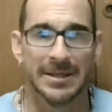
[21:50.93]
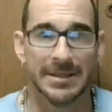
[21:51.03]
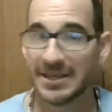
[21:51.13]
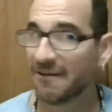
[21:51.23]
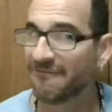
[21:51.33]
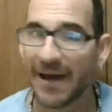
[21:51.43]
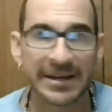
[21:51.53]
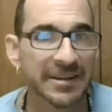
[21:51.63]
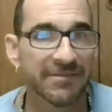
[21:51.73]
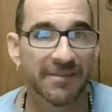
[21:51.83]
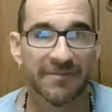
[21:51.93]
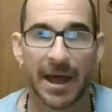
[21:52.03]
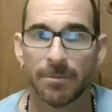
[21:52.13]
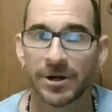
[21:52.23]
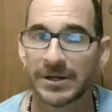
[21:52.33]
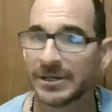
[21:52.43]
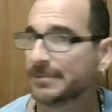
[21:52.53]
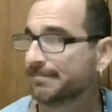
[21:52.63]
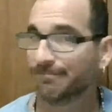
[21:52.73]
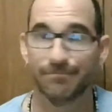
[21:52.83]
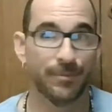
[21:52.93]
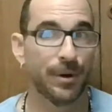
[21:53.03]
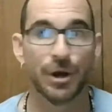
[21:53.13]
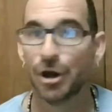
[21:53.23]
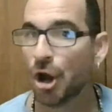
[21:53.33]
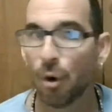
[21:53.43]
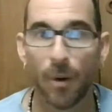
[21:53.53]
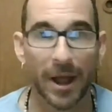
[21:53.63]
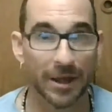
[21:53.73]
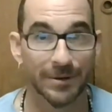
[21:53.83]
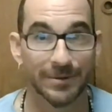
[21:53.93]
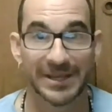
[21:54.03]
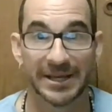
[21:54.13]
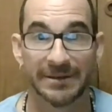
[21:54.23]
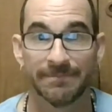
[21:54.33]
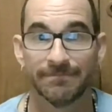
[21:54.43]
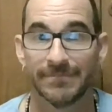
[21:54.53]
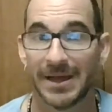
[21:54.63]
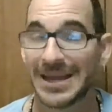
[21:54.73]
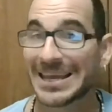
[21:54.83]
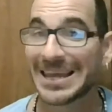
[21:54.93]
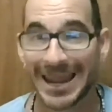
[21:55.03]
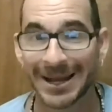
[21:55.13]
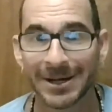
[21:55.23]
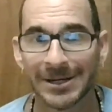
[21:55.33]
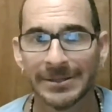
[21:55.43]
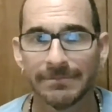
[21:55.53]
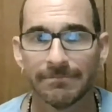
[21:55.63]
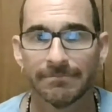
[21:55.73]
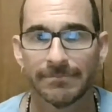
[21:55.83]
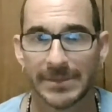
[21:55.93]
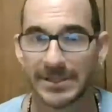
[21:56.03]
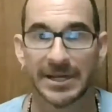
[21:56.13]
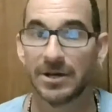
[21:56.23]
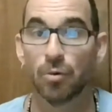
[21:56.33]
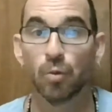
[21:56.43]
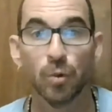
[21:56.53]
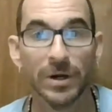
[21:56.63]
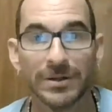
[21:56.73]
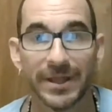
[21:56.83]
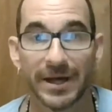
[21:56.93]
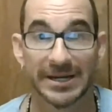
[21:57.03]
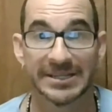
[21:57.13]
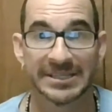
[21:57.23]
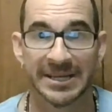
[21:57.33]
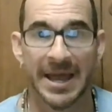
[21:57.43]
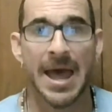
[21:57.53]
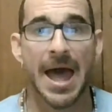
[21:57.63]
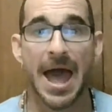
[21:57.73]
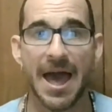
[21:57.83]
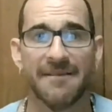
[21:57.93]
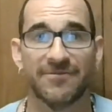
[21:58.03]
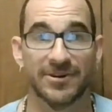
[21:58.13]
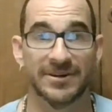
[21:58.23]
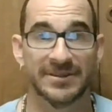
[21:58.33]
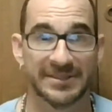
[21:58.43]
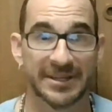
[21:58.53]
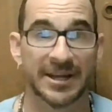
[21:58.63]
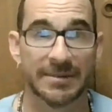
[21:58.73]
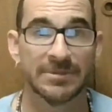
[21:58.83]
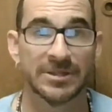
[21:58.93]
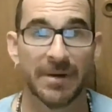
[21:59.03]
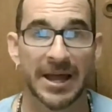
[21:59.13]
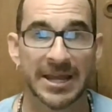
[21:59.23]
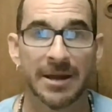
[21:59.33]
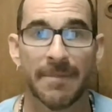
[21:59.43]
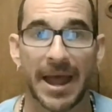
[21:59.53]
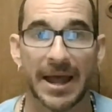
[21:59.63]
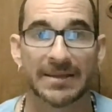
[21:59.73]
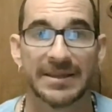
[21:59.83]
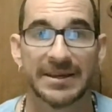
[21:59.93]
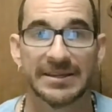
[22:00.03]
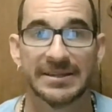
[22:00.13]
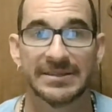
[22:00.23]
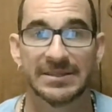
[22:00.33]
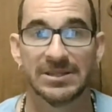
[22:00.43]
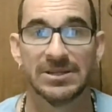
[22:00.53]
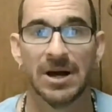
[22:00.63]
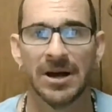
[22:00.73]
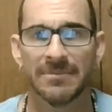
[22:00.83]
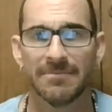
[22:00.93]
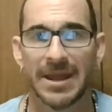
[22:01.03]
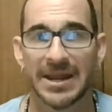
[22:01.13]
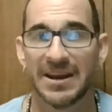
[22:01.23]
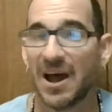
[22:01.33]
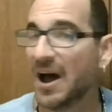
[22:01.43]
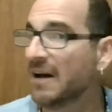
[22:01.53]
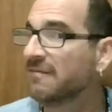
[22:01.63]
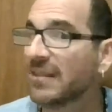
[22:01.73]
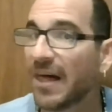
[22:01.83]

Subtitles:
The effect of the fabric? No way, Jose. I cannot and I will not ever succumb to buying a bag that is not made of